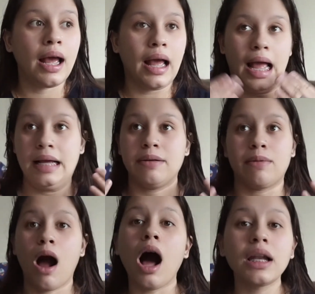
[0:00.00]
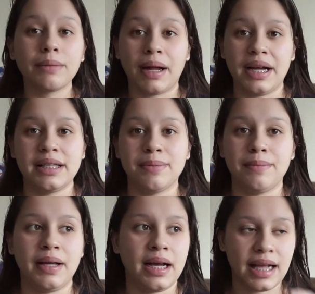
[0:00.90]
I ended up calling my husband
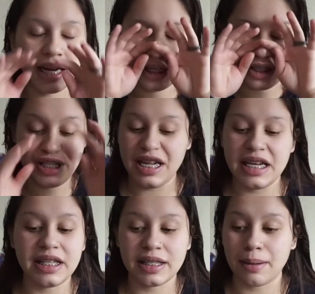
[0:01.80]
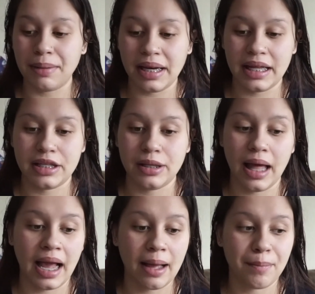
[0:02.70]
because I just needed somebody to,
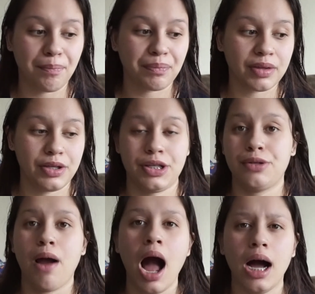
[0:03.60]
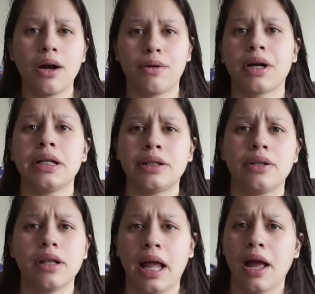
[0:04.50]
like, just to hug or
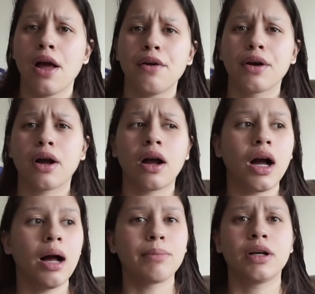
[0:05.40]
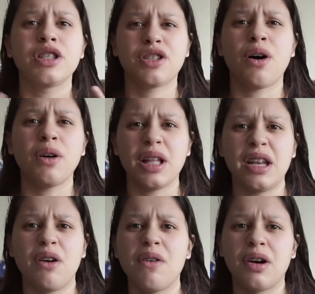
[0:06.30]
consult
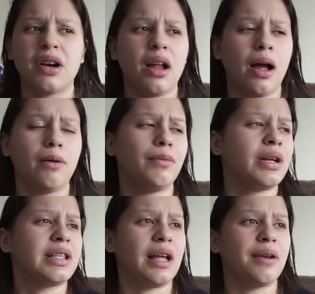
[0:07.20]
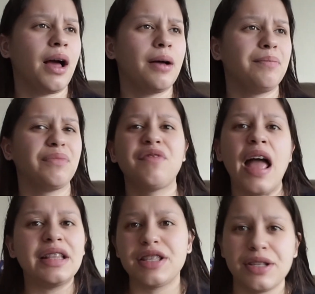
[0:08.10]
in, or
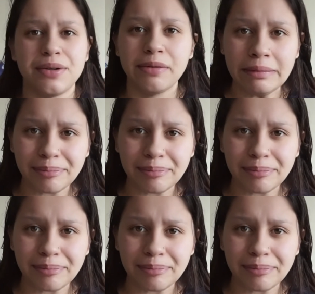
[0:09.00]
vent to.